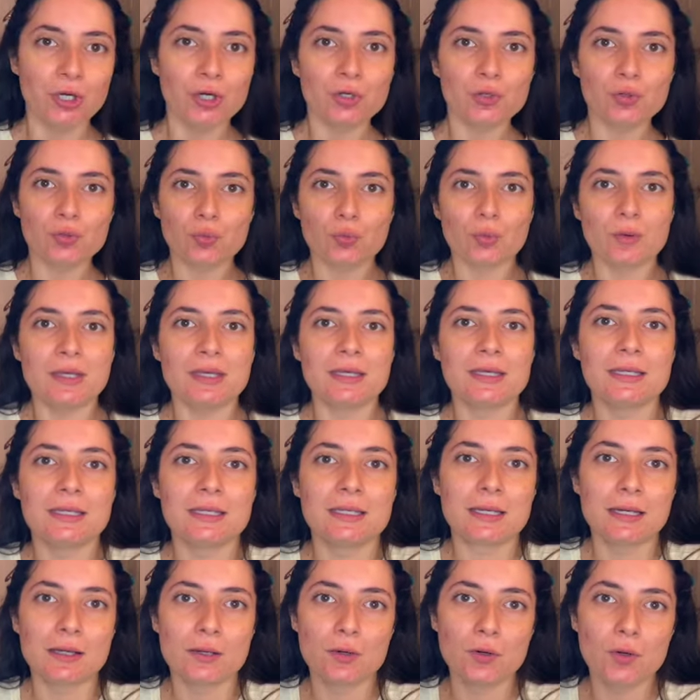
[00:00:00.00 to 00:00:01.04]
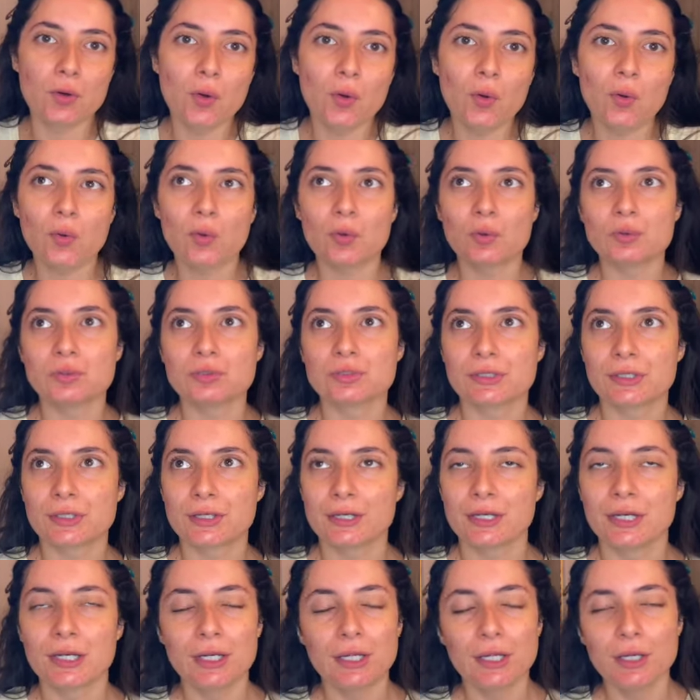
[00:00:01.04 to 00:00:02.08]
green and gold or
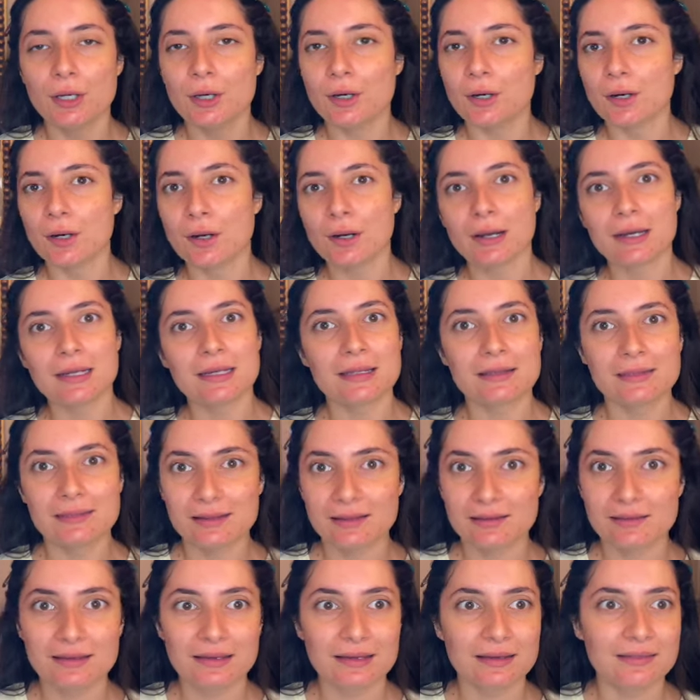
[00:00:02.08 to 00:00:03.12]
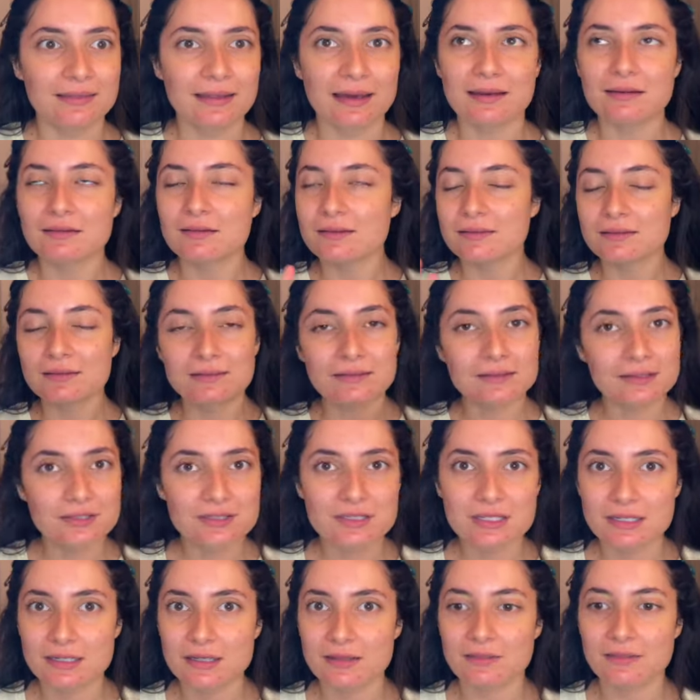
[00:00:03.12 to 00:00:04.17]
anything like that. Not that there's
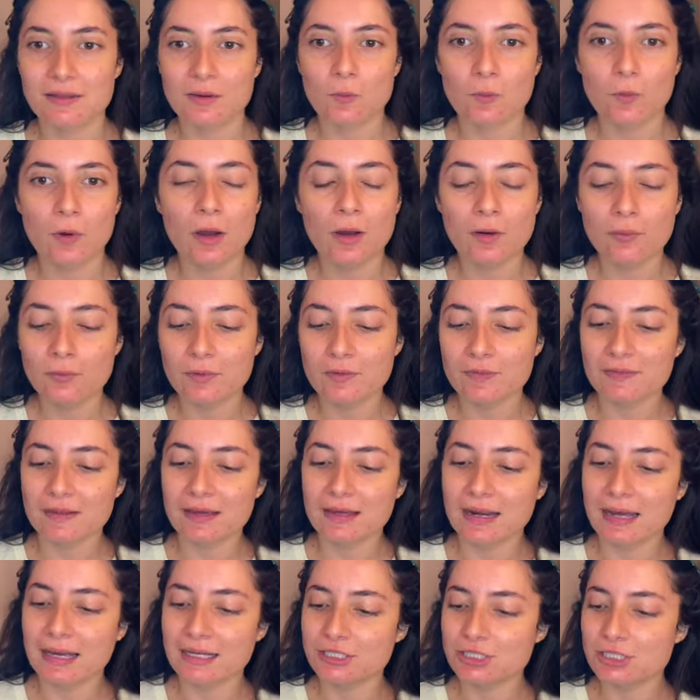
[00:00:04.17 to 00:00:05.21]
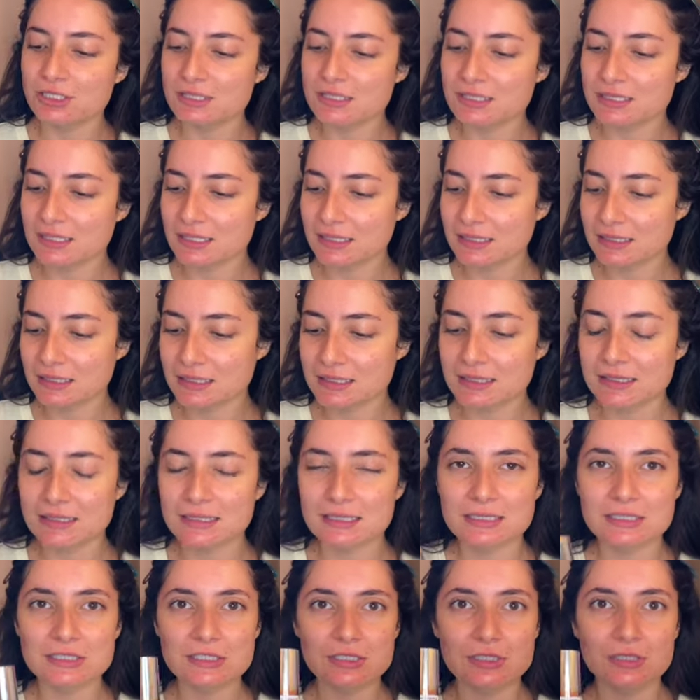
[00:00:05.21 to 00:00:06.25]
anything wrong with that. I just think that
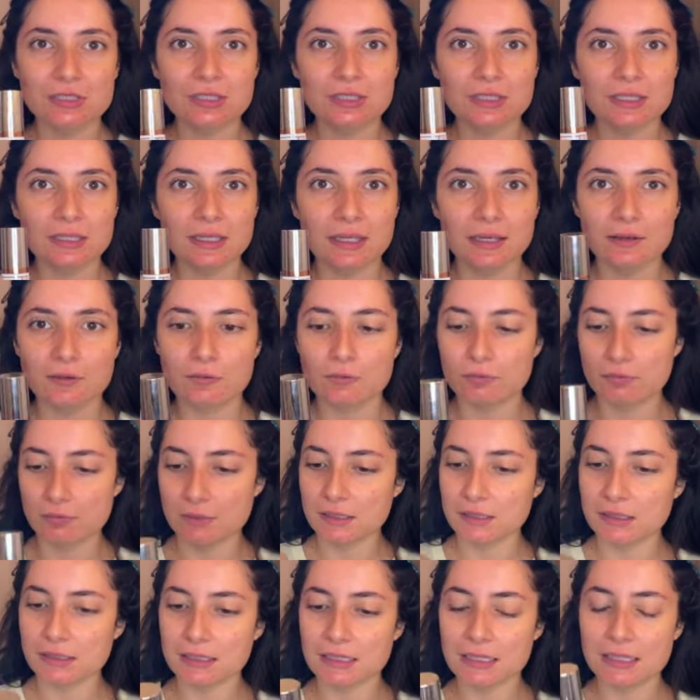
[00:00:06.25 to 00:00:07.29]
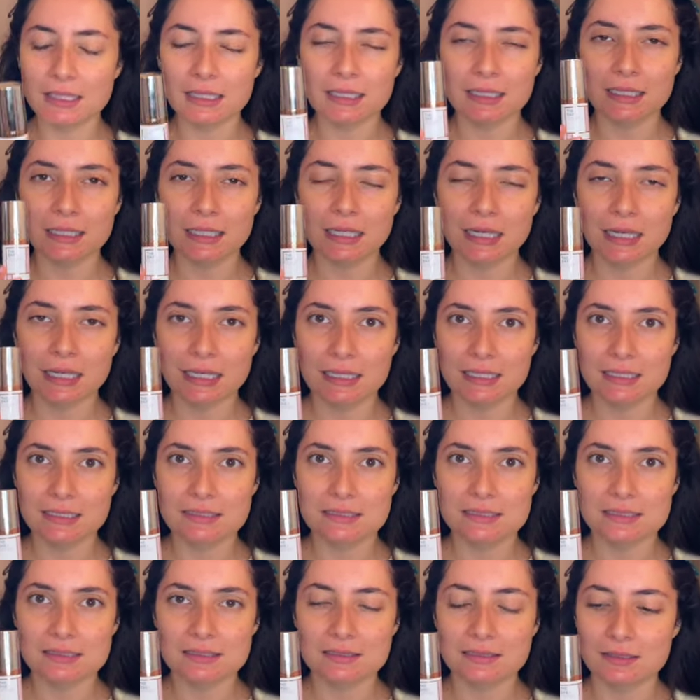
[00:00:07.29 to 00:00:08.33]
these look like really
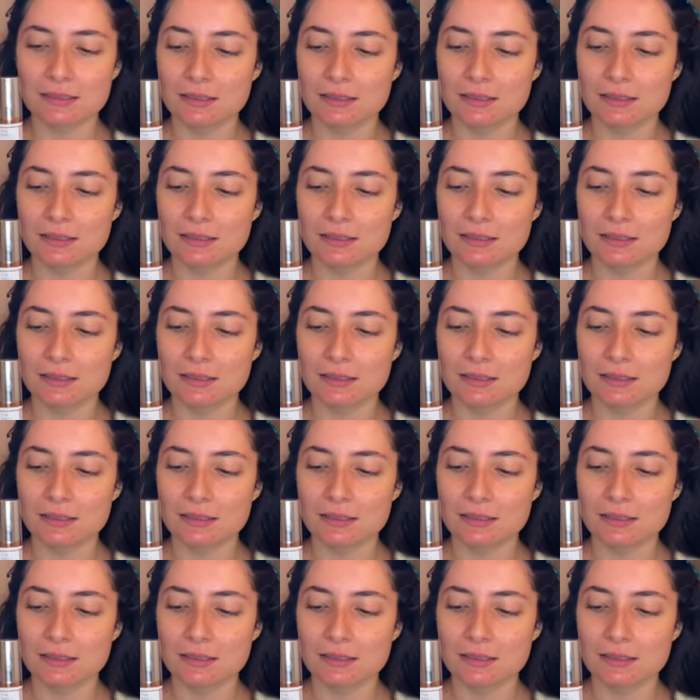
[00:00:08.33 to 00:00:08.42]
nice,